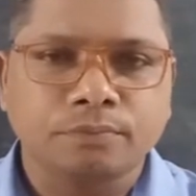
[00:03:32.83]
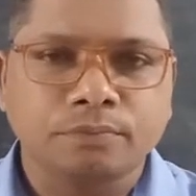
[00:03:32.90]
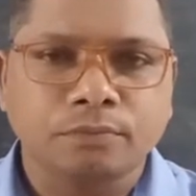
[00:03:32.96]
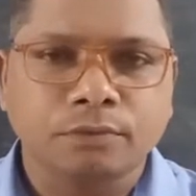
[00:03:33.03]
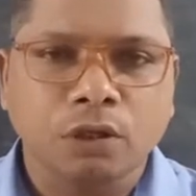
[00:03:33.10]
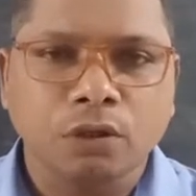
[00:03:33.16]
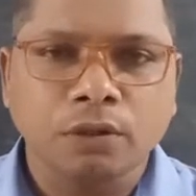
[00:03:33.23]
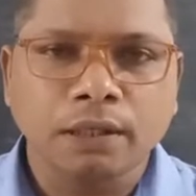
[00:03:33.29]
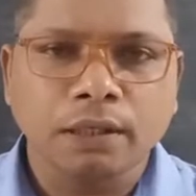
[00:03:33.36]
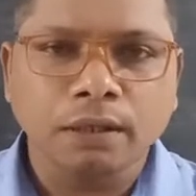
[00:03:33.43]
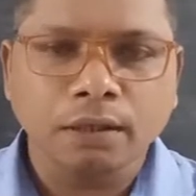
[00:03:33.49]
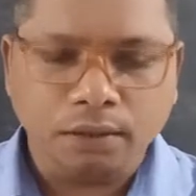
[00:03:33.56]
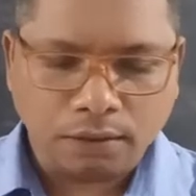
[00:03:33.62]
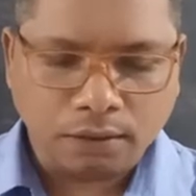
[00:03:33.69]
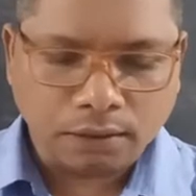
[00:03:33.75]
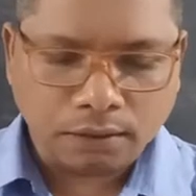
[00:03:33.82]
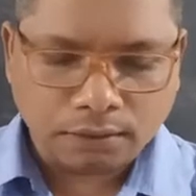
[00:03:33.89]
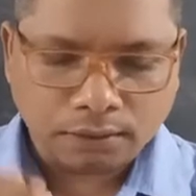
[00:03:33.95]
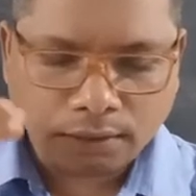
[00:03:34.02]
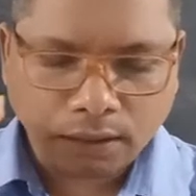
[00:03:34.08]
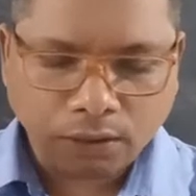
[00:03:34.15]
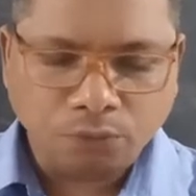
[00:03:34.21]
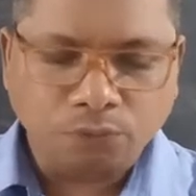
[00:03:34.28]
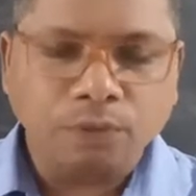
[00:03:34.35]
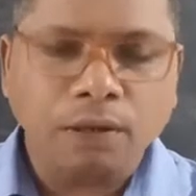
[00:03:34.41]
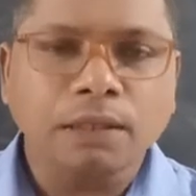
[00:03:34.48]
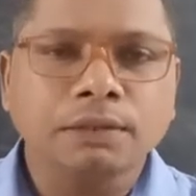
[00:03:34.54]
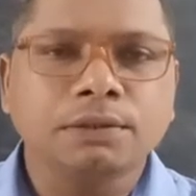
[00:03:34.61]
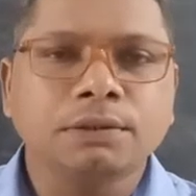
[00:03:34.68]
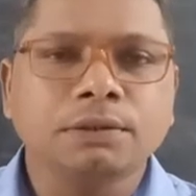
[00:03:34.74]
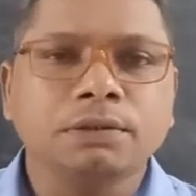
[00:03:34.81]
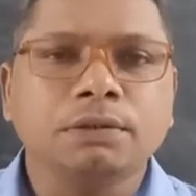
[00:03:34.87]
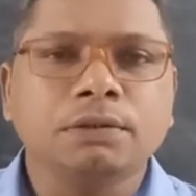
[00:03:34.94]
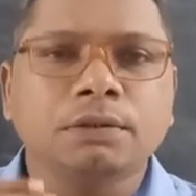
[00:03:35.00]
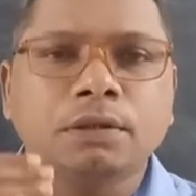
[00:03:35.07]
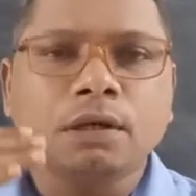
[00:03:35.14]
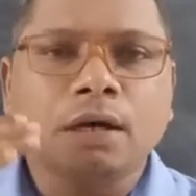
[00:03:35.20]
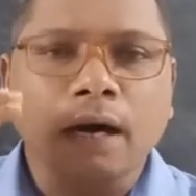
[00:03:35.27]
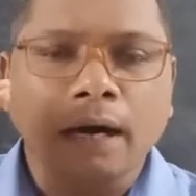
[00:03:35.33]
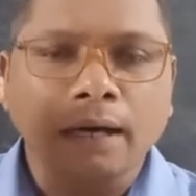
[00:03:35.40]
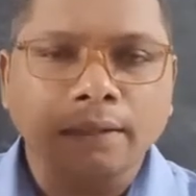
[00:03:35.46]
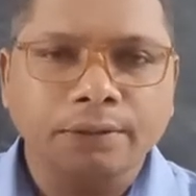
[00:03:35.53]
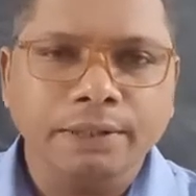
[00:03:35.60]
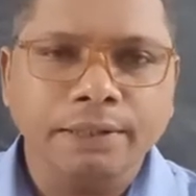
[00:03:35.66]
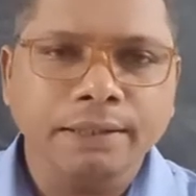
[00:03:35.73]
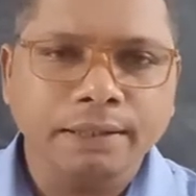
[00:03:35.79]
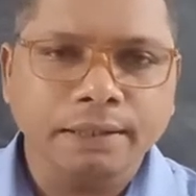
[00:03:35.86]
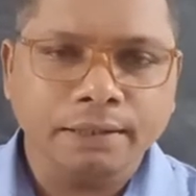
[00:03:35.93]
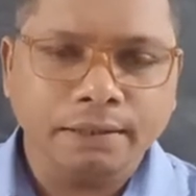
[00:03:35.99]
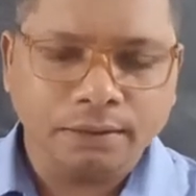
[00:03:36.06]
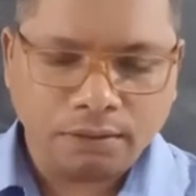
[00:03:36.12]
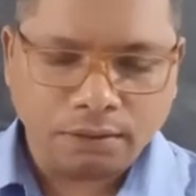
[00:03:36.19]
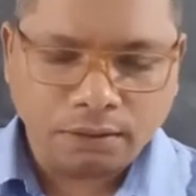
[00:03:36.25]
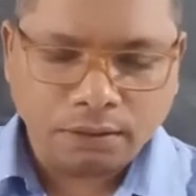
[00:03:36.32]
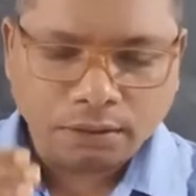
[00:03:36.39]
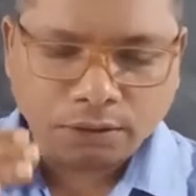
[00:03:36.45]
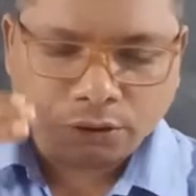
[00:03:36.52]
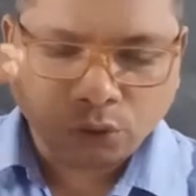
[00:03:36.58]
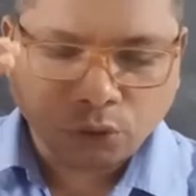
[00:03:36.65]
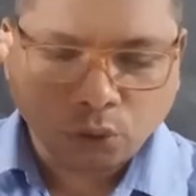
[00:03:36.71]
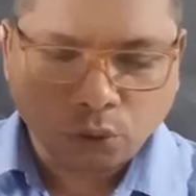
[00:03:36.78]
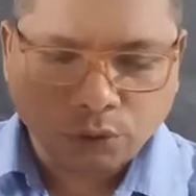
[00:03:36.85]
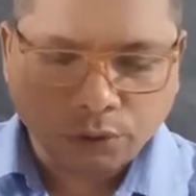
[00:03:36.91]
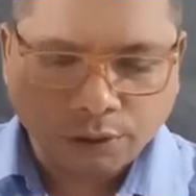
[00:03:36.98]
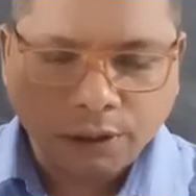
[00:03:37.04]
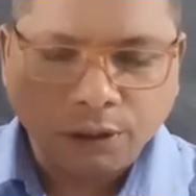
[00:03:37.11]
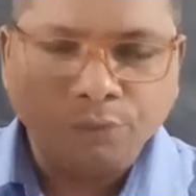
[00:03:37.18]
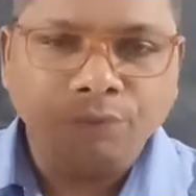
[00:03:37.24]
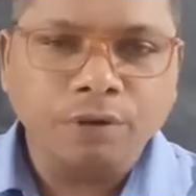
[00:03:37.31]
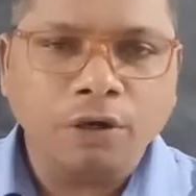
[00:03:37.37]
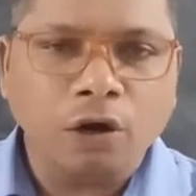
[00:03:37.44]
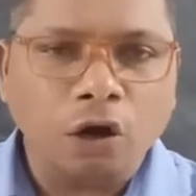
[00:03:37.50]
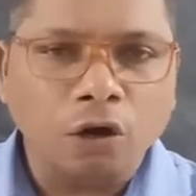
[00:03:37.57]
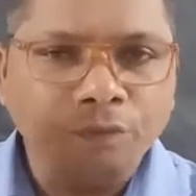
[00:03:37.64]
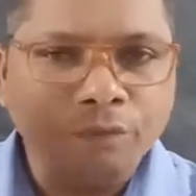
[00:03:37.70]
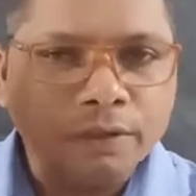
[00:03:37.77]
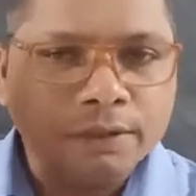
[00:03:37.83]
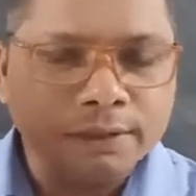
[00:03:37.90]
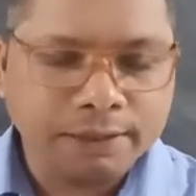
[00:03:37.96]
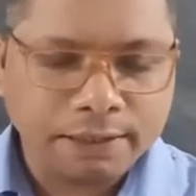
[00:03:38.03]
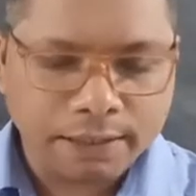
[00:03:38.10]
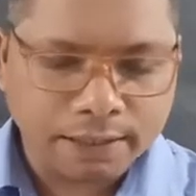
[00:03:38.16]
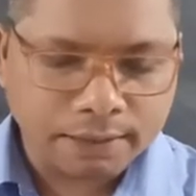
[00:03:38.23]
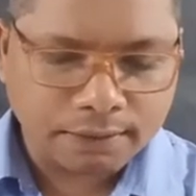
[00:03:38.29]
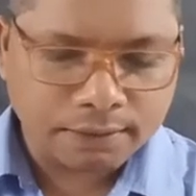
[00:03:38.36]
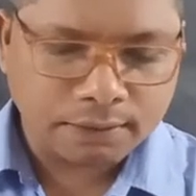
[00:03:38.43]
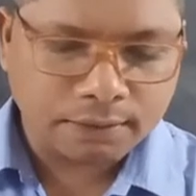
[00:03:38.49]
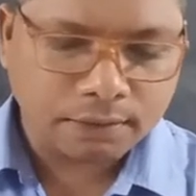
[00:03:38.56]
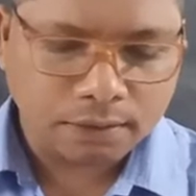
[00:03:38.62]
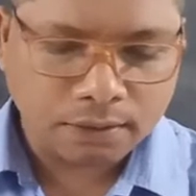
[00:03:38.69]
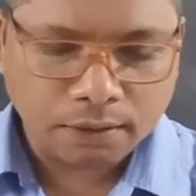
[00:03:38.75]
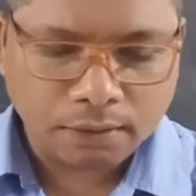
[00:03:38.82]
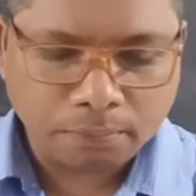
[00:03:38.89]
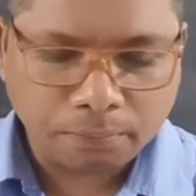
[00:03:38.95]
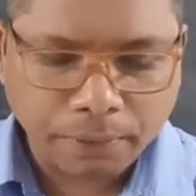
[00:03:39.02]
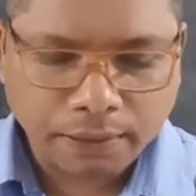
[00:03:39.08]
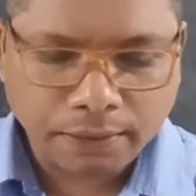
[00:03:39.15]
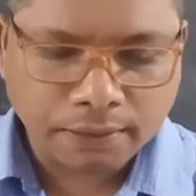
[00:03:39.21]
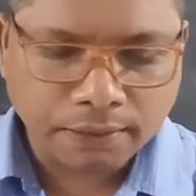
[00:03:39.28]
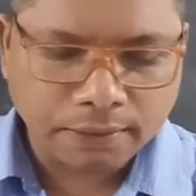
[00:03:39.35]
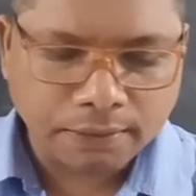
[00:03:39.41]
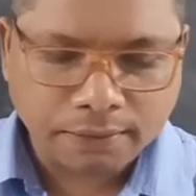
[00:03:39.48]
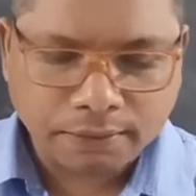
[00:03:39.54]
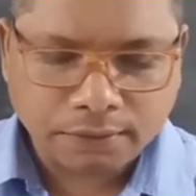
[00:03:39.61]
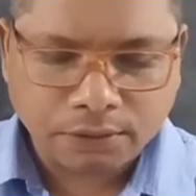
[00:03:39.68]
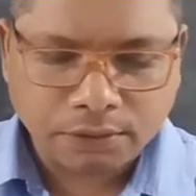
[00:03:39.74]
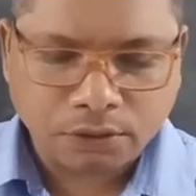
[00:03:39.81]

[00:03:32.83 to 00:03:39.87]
Okay, that was her thinking. So she will always get better things.